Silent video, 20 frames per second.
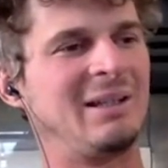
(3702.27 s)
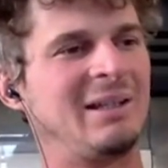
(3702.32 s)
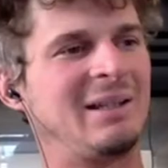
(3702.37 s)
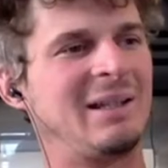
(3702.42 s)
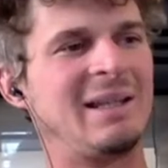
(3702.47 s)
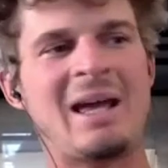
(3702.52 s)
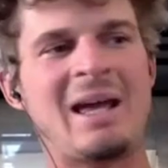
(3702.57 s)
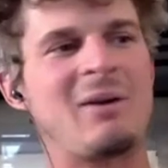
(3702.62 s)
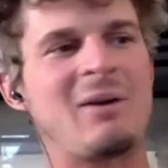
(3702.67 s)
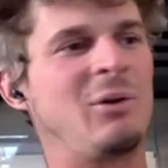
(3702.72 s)

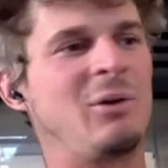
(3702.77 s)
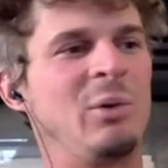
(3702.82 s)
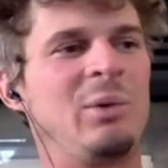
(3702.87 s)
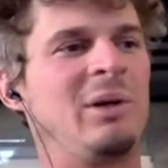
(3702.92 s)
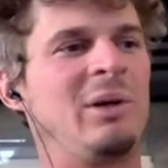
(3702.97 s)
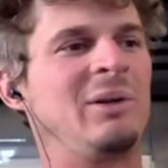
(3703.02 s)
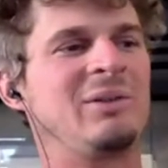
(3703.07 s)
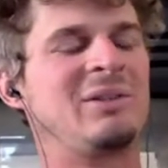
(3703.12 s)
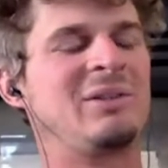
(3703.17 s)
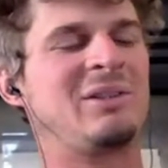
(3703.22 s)
Yeah, I don't know
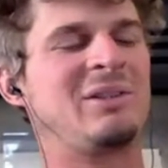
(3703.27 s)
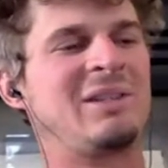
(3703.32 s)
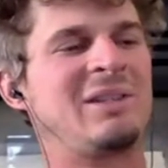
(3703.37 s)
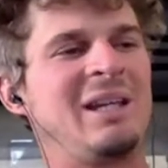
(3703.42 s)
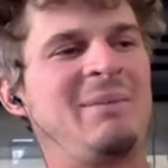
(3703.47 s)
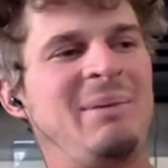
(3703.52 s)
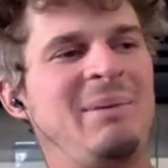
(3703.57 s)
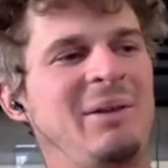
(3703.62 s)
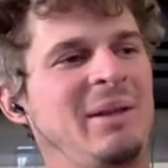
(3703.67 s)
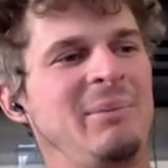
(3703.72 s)
what else to
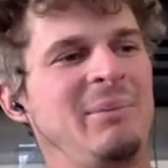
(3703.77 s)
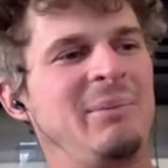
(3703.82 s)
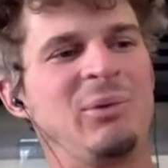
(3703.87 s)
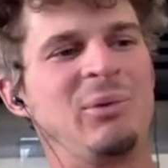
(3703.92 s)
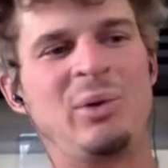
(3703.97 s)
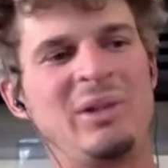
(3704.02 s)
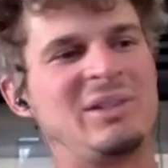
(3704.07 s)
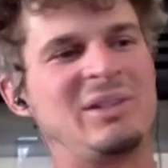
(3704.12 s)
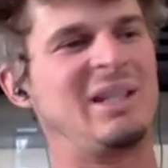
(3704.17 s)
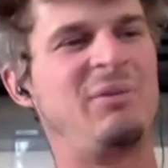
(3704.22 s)
say about the
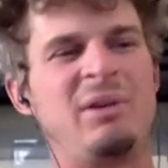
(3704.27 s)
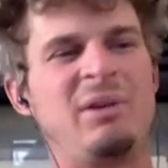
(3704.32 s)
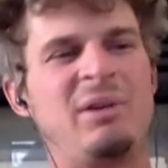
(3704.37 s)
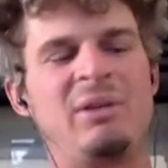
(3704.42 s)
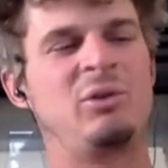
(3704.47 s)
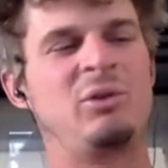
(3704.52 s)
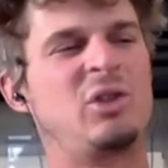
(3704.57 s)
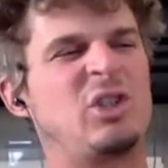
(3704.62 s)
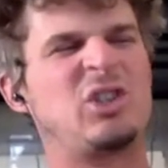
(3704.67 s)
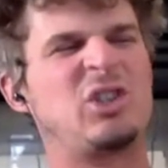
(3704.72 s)
M27. It
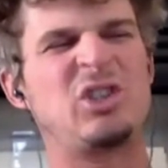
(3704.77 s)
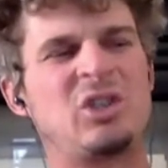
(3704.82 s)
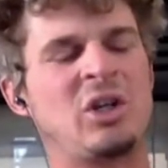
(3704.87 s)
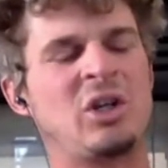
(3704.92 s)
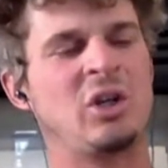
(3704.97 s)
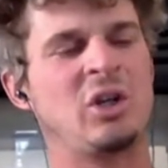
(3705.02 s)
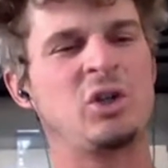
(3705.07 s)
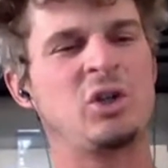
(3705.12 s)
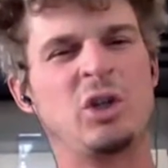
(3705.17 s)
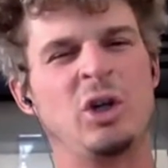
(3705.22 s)
was just
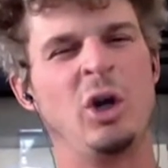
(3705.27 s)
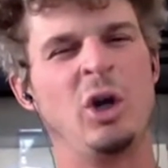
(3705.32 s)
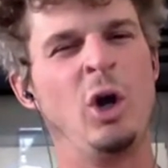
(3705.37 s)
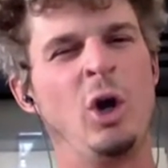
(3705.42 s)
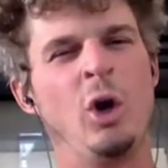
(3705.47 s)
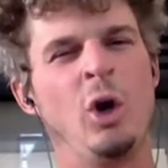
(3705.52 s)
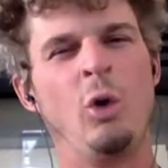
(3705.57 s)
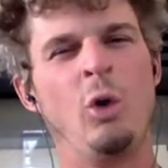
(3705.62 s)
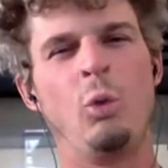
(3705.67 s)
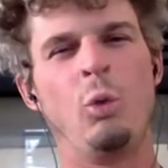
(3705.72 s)
such a
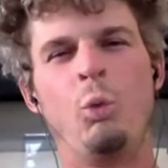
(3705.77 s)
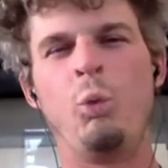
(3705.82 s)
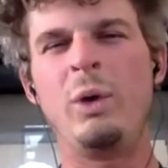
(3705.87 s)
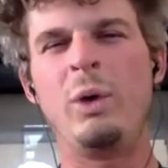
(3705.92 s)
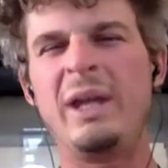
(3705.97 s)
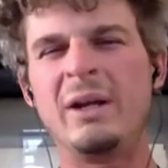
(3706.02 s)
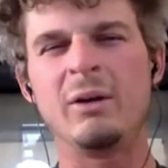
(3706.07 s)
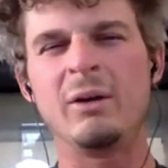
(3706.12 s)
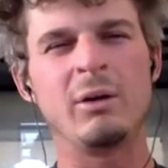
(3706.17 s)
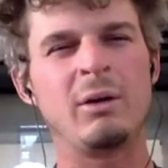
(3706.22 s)

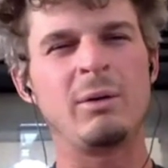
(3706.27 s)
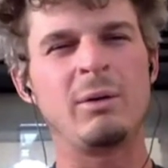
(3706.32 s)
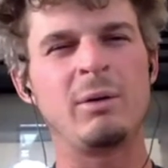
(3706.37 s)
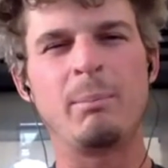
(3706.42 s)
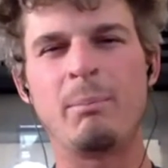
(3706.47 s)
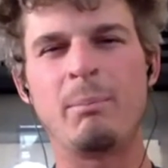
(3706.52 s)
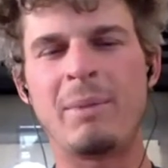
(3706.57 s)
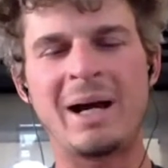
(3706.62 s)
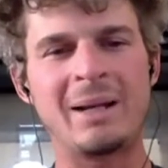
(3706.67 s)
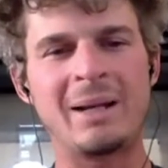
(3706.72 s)
weird,
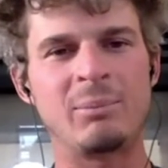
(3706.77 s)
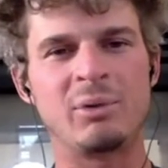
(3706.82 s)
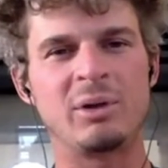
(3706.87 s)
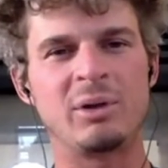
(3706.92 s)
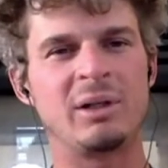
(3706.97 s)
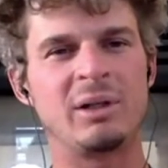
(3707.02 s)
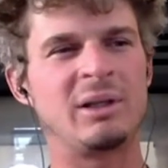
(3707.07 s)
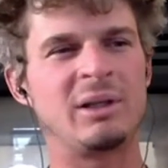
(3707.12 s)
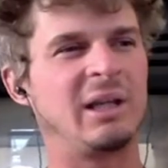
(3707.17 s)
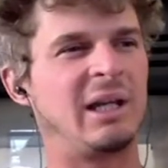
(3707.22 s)

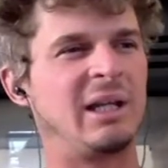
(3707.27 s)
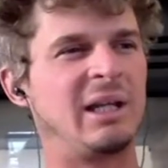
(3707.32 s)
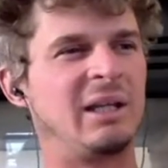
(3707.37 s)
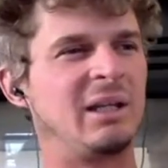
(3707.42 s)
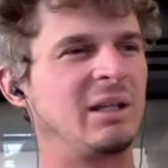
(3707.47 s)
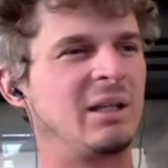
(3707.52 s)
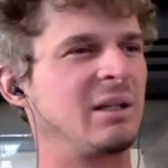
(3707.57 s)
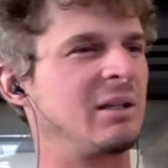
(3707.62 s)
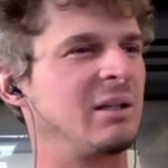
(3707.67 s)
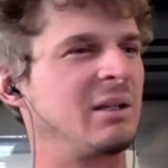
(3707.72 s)
hybrid, like
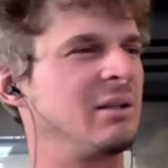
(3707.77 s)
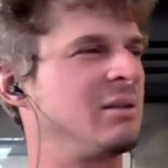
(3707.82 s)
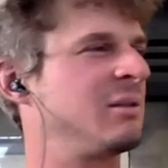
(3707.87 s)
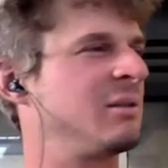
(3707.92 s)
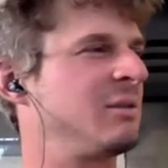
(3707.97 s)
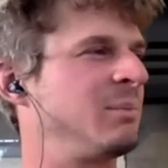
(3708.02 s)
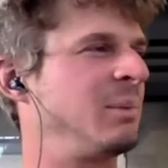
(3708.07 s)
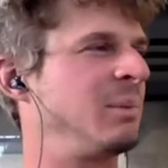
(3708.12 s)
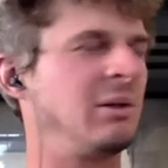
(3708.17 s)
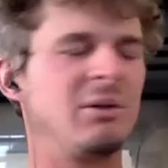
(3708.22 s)

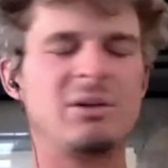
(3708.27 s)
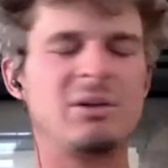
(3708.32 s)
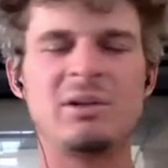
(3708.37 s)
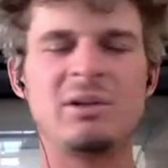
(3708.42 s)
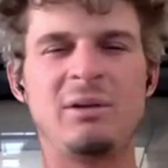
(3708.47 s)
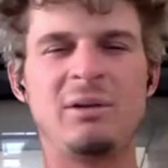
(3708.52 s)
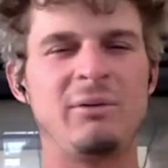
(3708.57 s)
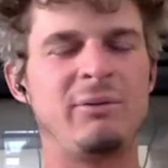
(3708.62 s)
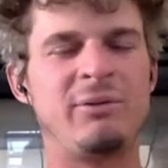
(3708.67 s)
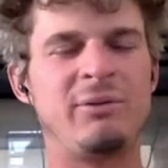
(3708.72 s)

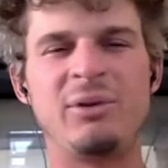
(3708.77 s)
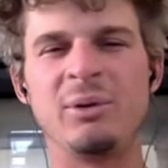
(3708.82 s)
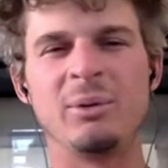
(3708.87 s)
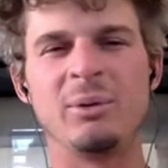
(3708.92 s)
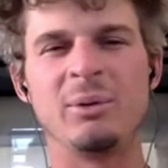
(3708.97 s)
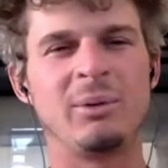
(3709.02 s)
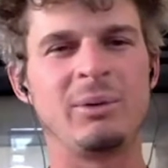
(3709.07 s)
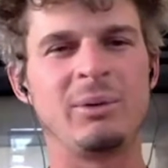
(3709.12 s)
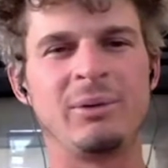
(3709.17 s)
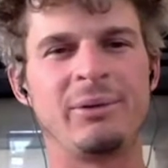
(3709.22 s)

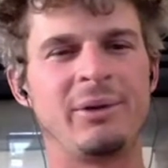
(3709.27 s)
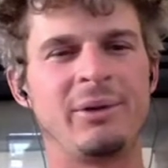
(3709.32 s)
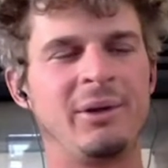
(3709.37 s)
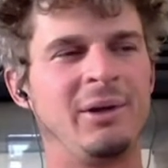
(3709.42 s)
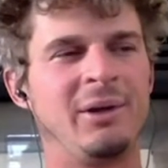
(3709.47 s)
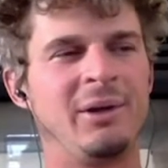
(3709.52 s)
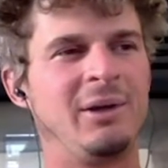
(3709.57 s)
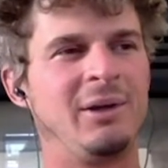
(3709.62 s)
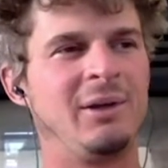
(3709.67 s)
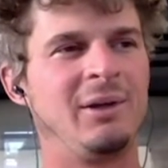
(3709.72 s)
conspiracy-fueled,
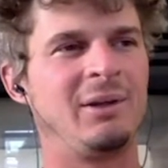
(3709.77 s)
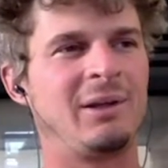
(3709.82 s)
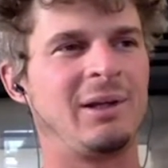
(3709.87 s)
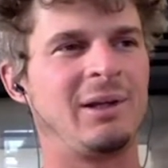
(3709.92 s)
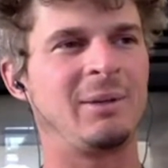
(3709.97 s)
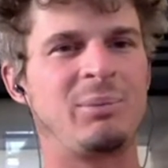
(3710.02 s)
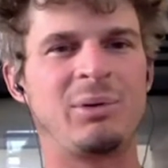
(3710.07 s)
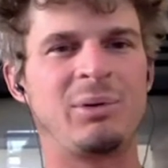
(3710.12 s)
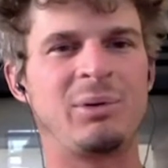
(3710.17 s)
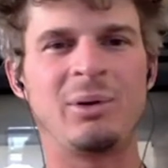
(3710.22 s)

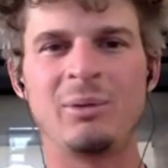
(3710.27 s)
like program.